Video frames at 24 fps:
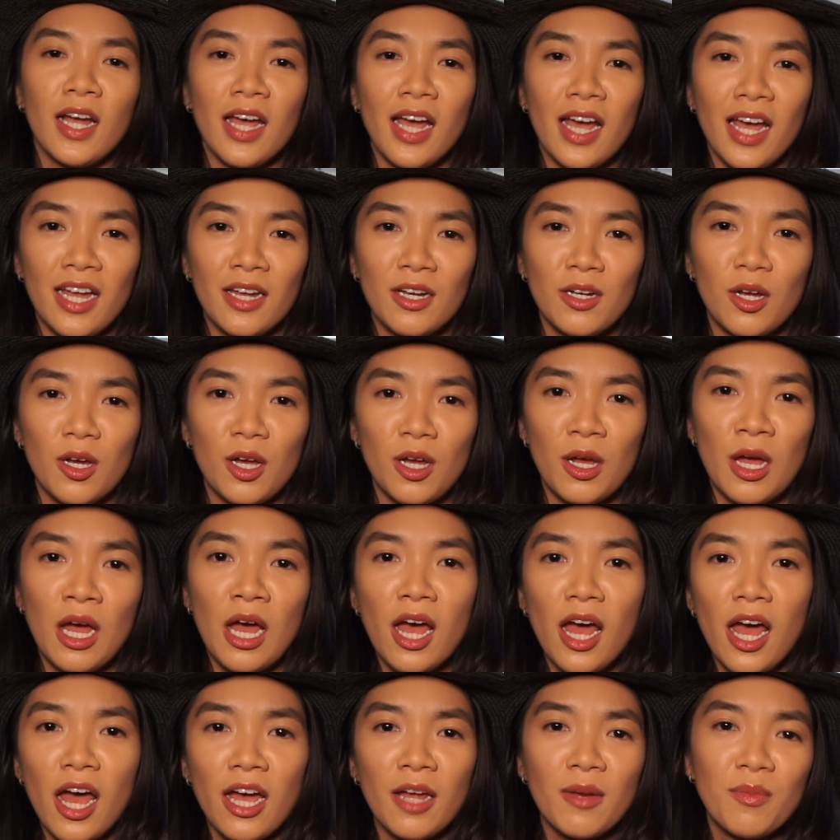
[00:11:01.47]
had
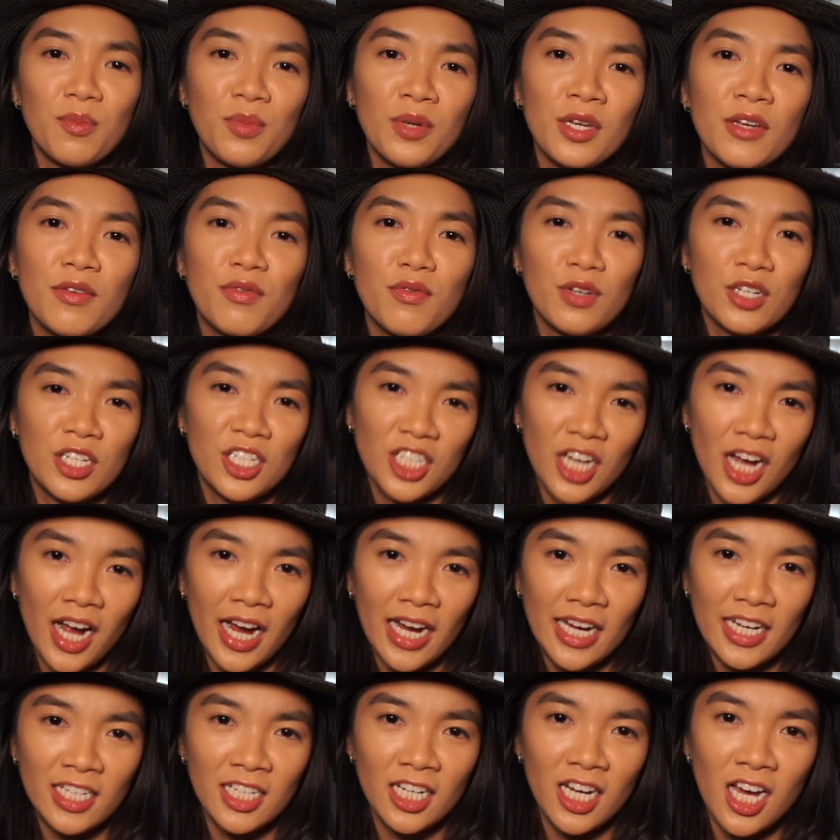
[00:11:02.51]
beef with
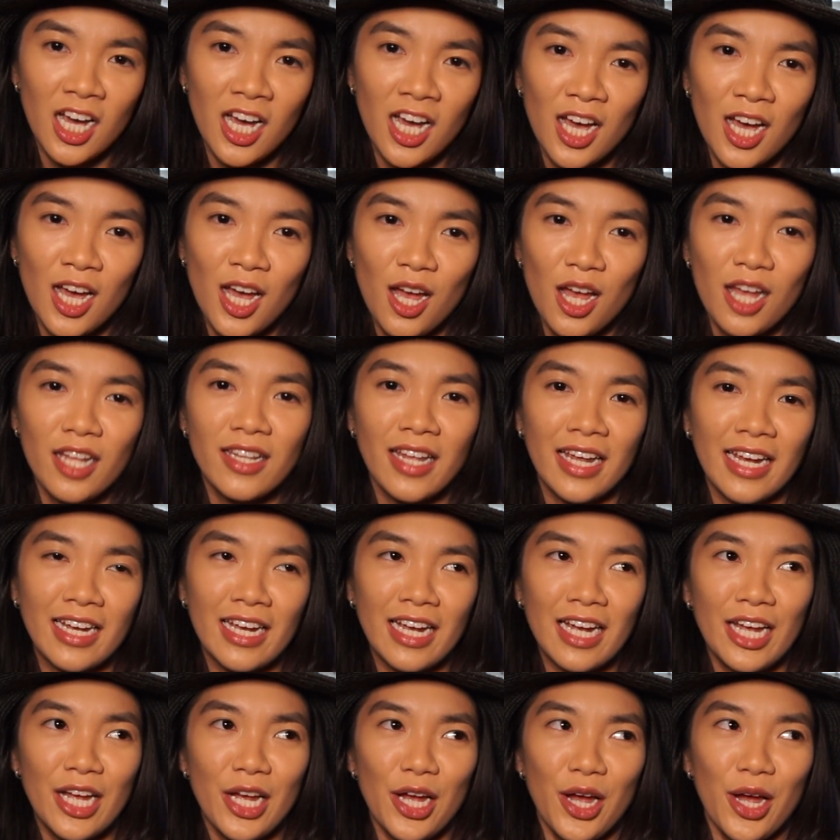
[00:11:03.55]
China, like
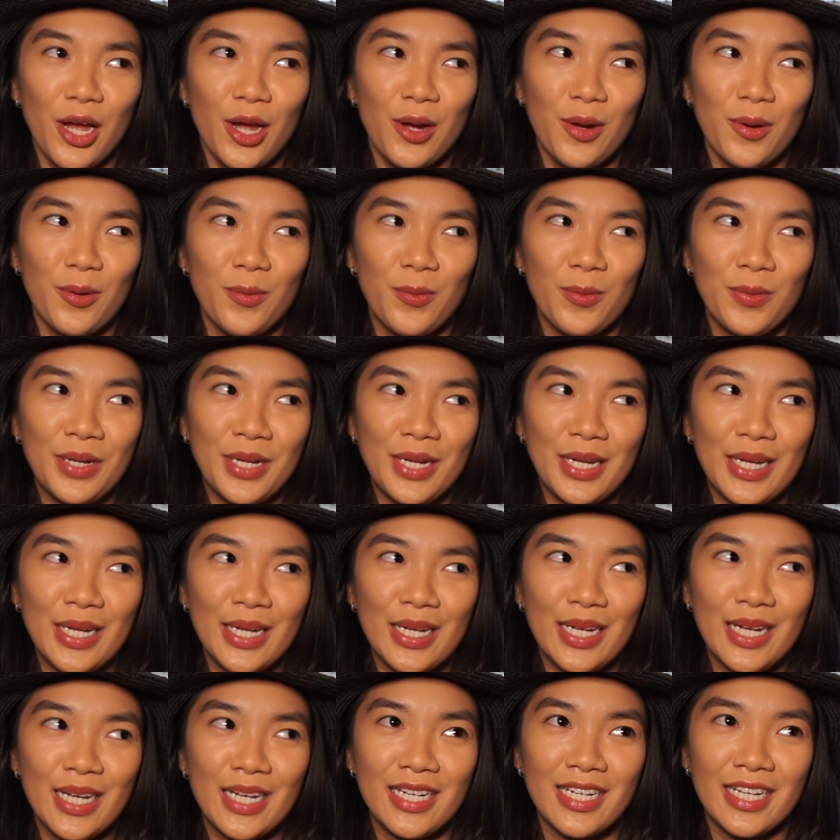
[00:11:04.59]

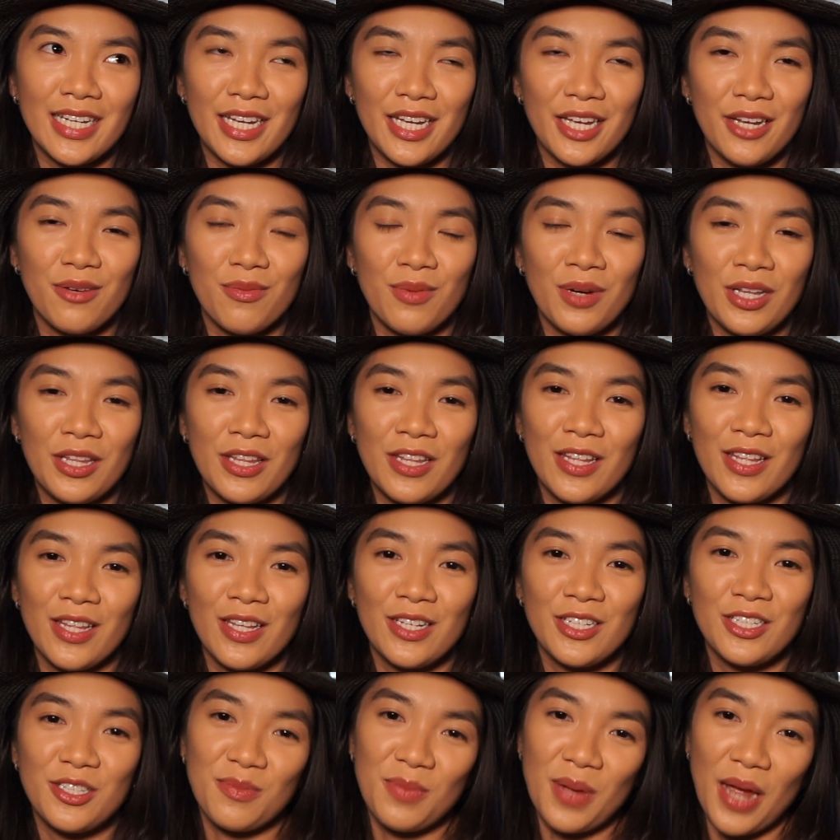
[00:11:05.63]
we did with
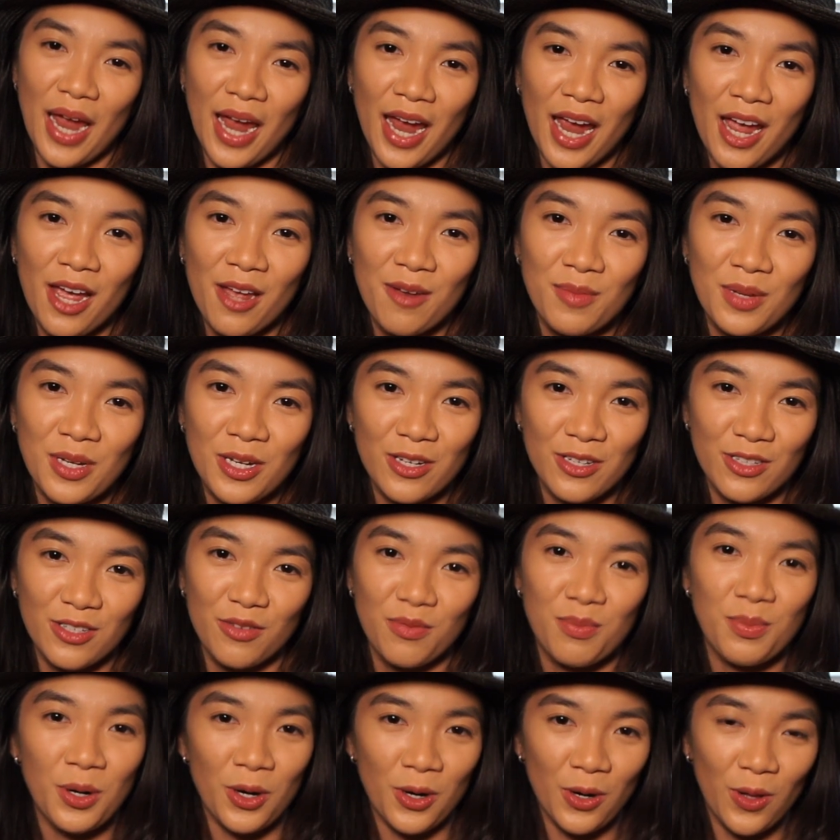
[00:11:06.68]
Japan because
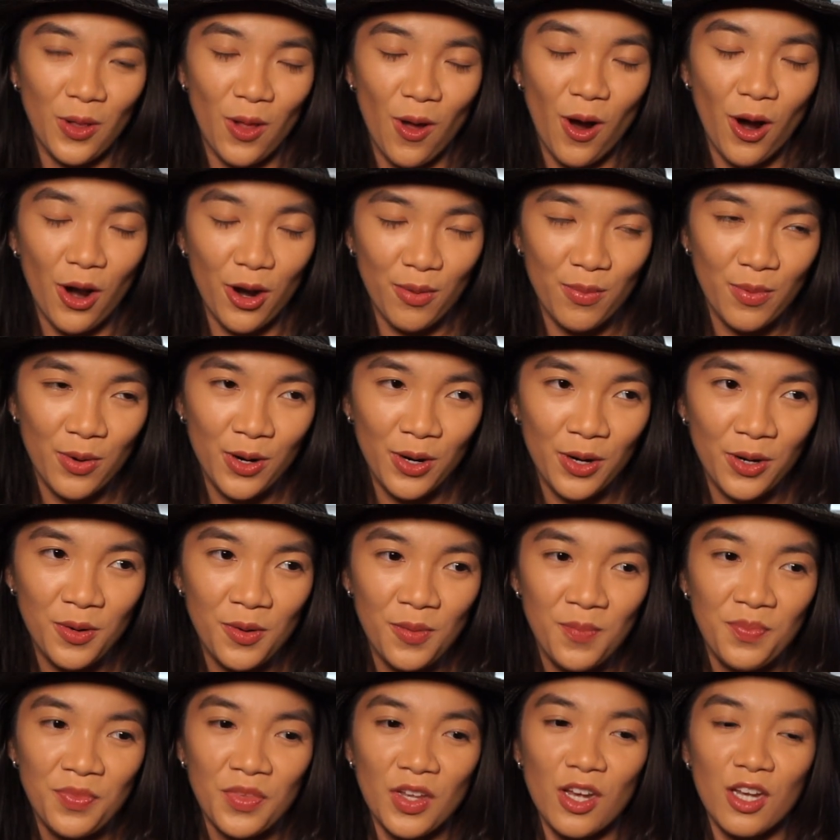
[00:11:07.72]
of Pearl Harbor.
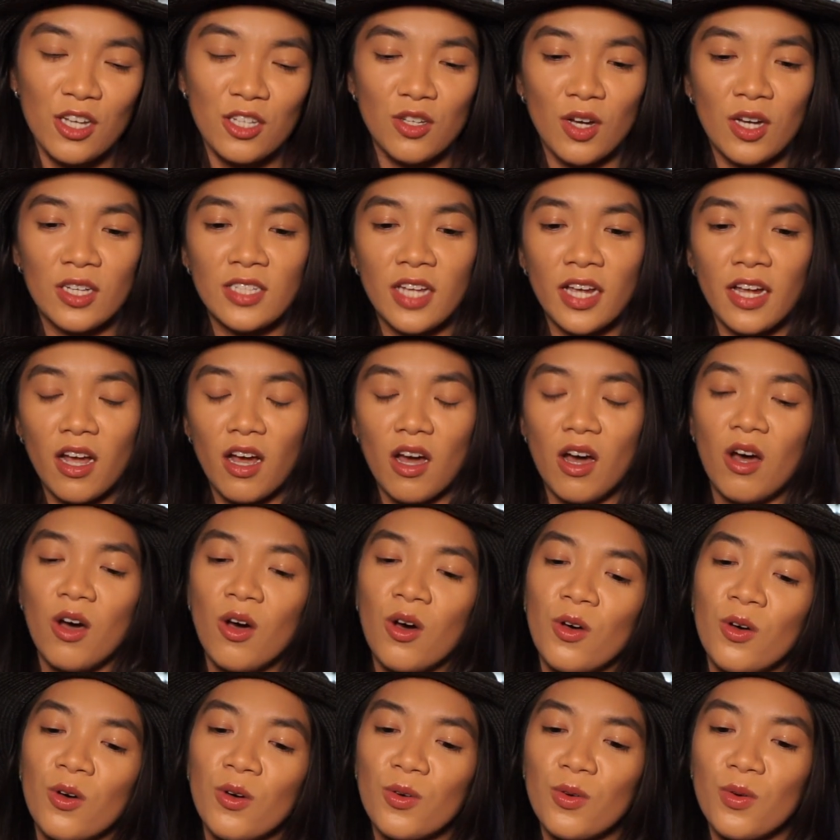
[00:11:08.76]
So I was like,
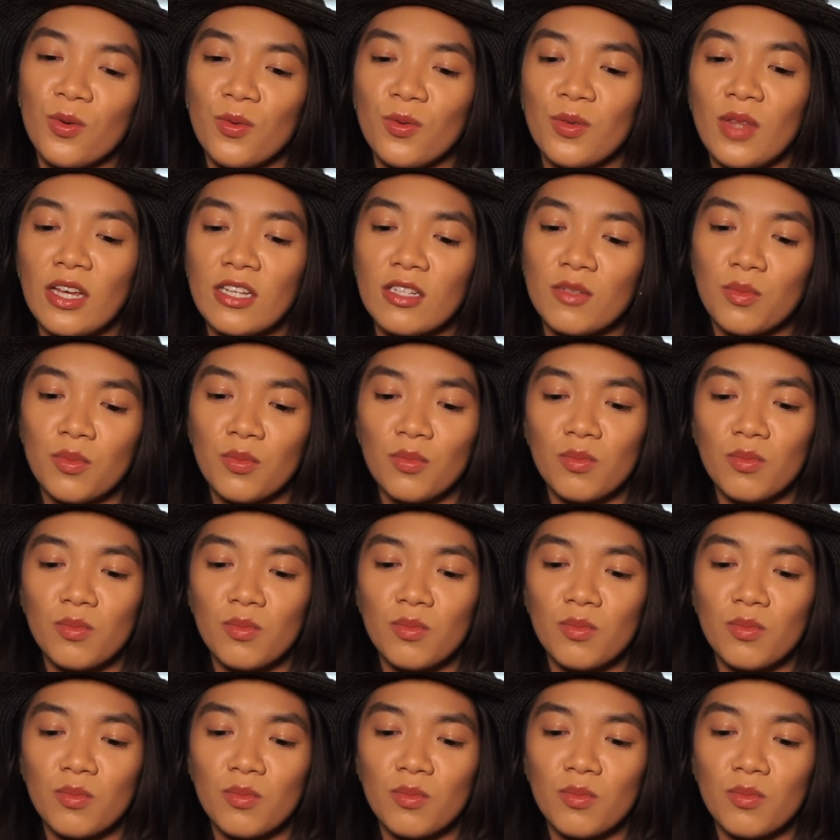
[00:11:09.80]
oh, that's